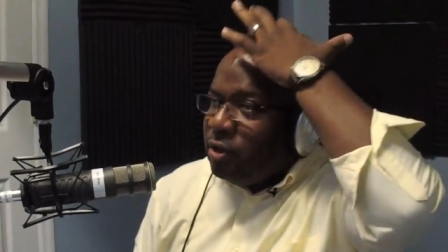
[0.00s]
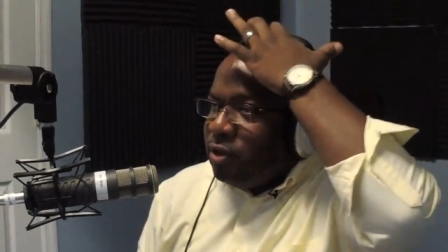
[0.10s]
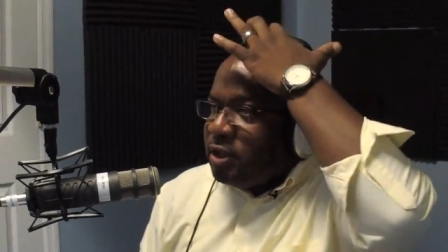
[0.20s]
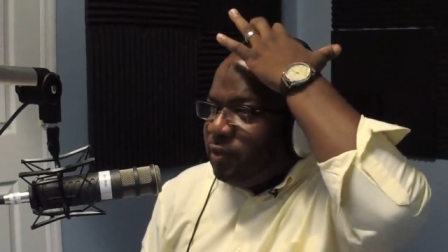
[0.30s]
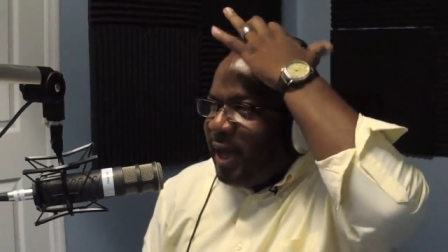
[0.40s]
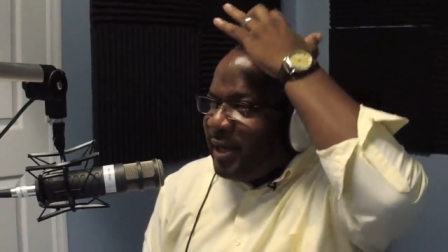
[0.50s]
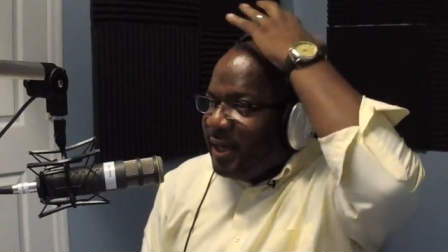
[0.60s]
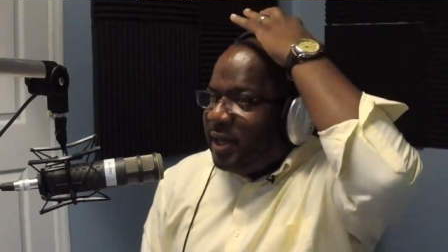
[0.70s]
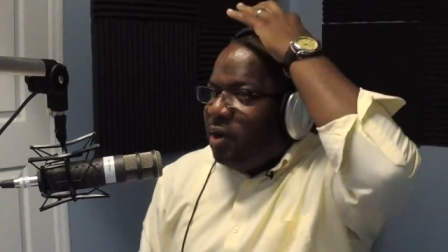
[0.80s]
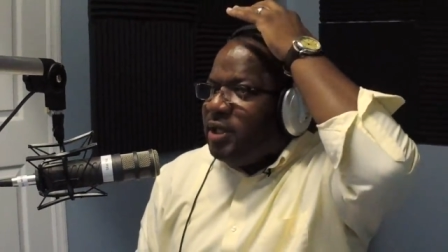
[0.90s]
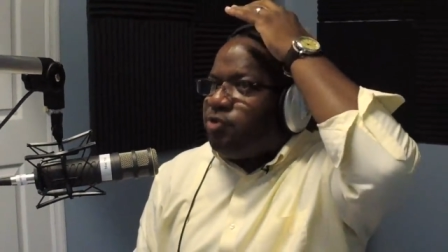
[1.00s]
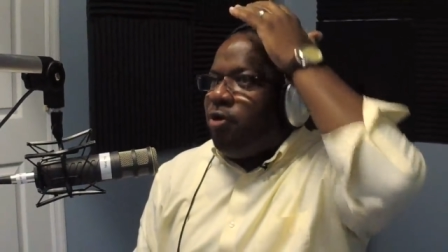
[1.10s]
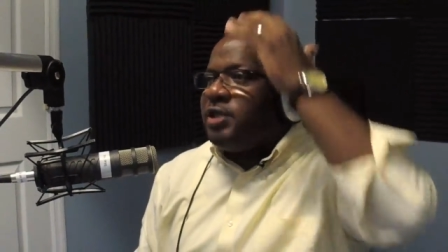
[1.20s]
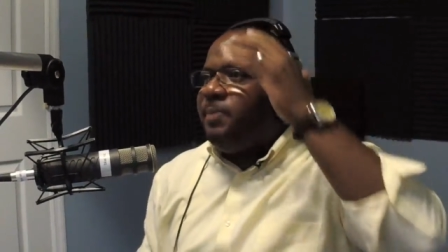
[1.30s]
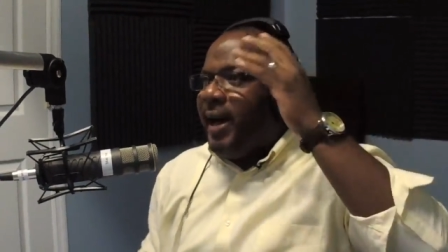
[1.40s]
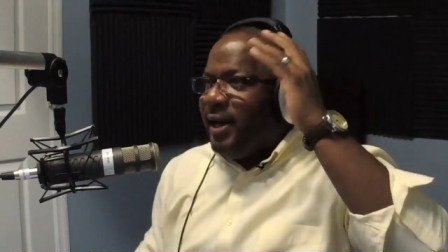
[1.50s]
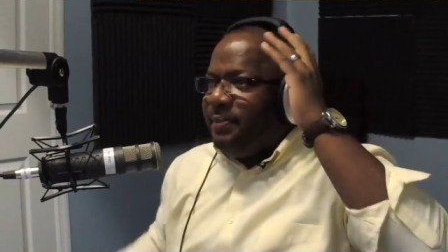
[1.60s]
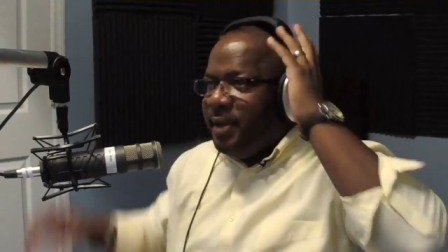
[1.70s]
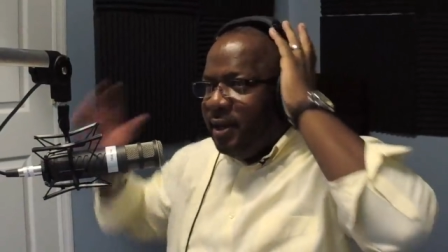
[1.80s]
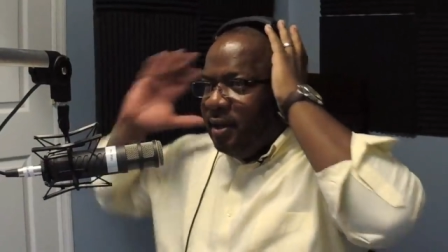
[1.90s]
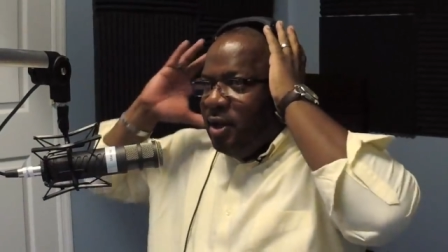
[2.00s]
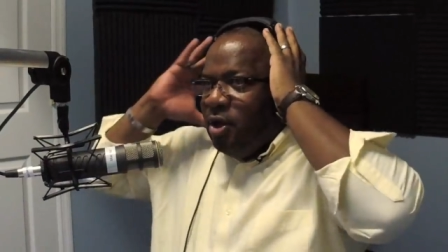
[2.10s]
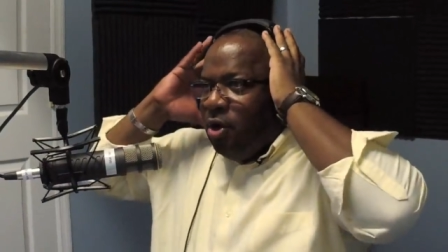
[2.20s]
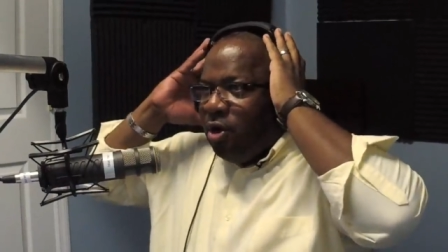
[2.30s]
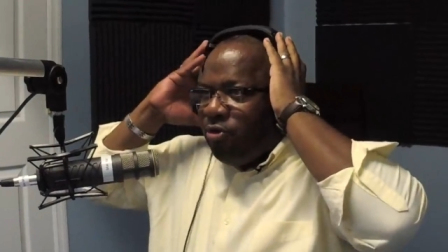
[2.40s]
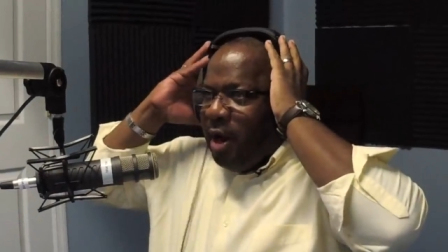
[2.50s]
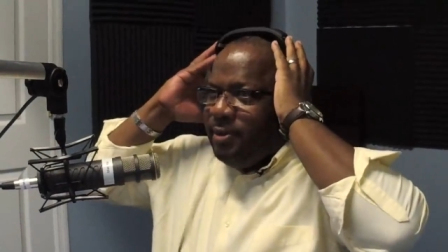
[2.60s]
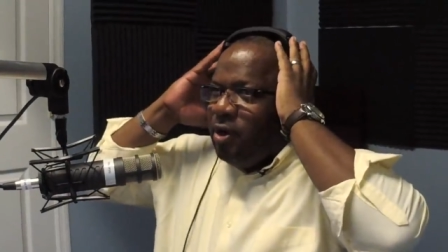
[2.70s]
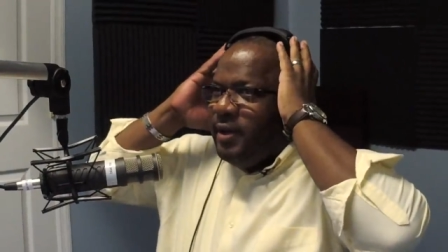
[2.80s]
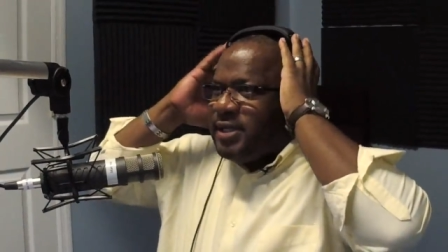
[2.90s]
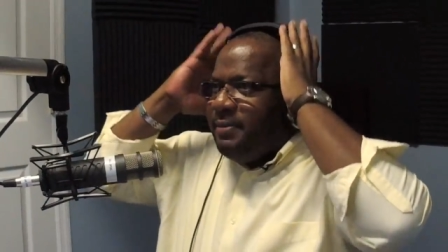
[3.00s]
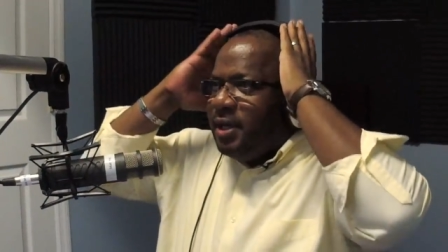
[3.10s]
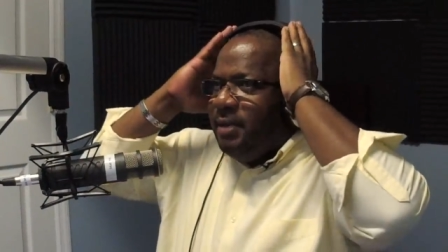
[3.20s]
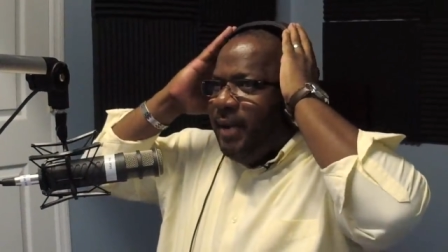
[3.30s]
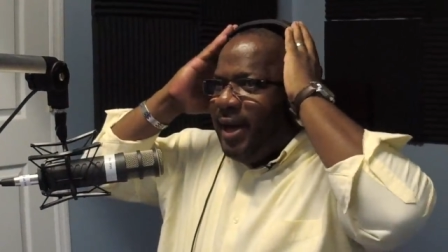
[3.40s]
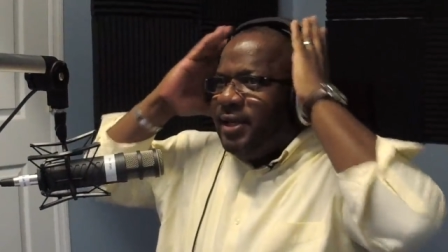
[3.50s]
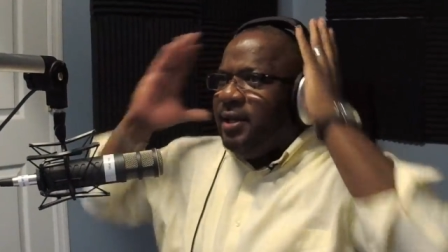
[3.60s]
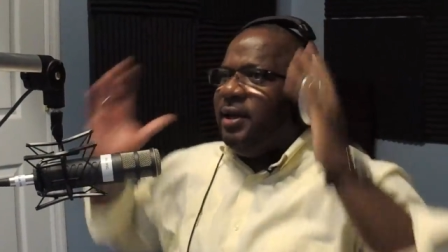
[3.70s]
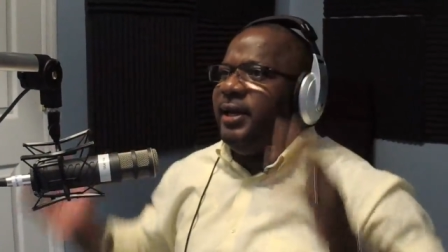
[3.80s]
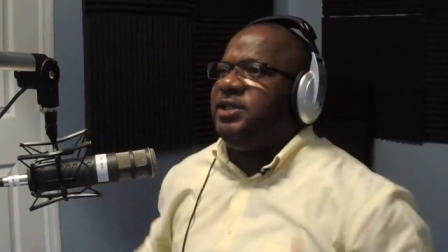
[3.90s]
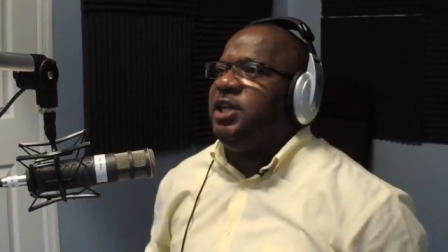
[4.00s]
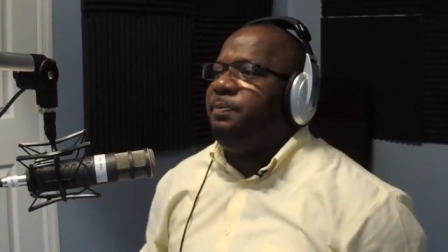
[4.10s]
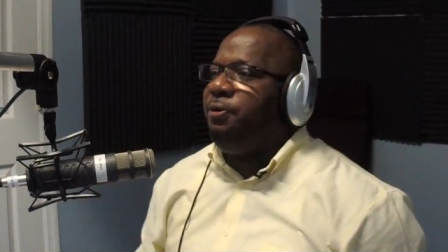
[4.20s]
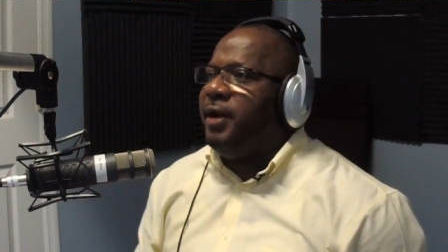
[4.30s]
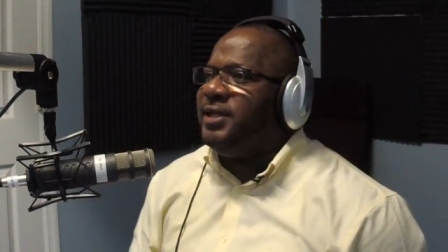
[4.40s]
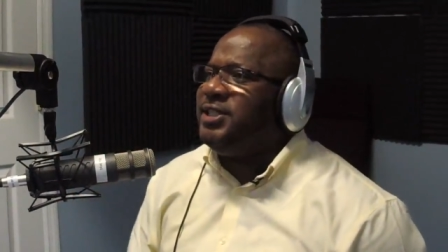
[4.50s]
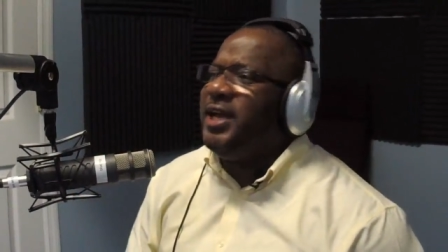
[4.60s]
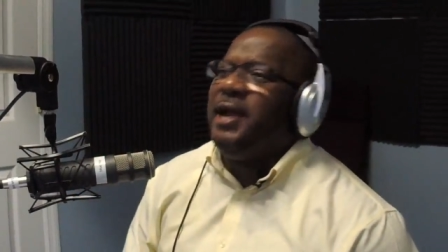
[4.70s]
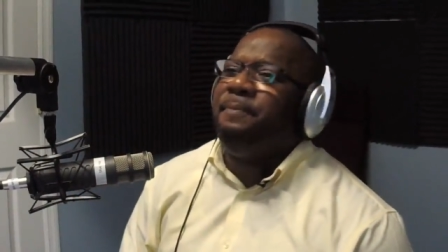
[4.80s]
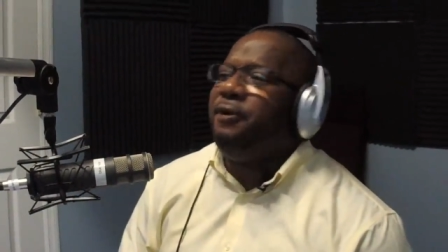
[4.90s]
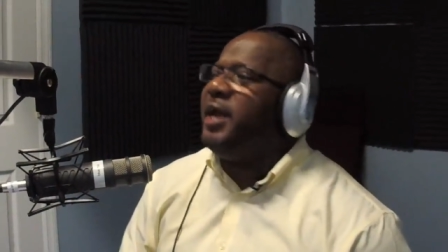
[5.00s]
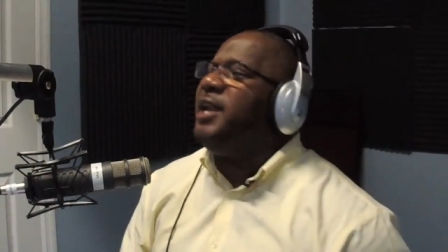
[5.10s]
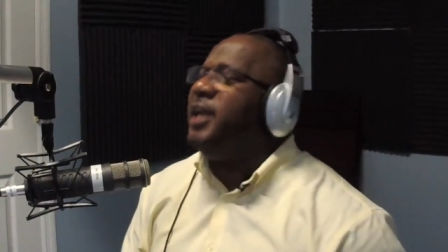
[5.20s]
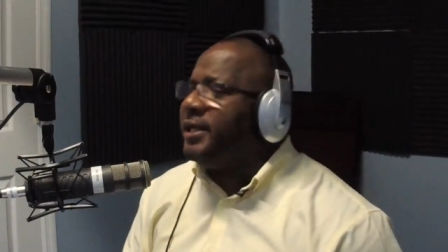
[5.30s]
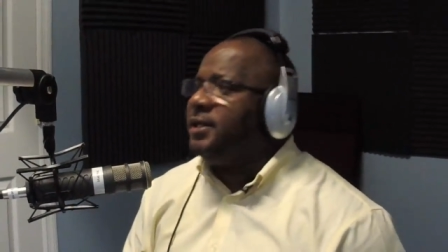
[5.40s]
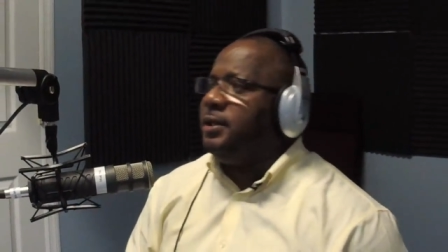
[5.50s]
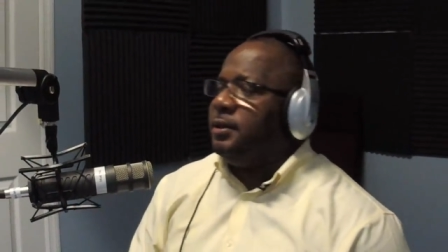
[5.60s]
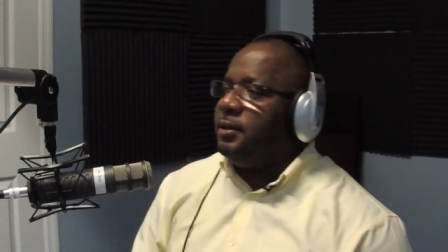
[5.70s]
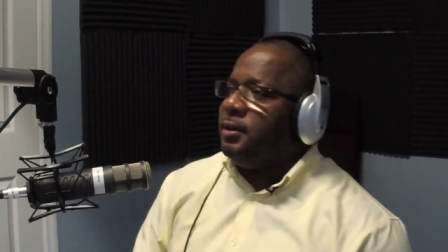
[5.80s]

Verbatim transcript: You notice why daddy got all these rocks piled up here, or Grammy always coming in the back here like she praying. She ain't praying nothing.